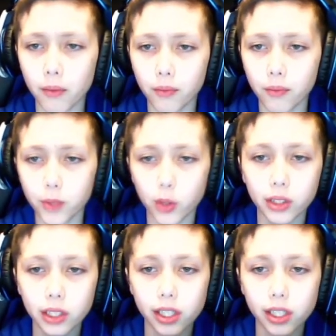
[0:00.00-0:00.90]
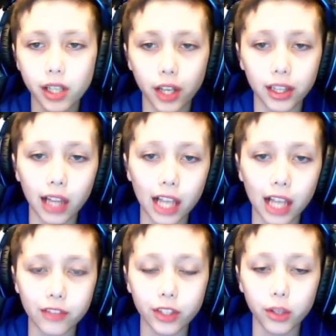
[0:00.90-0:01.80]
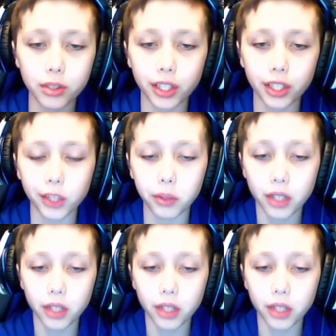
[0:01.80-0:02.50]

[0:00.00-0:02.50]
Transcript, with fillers: So I did it not last video, it was another one,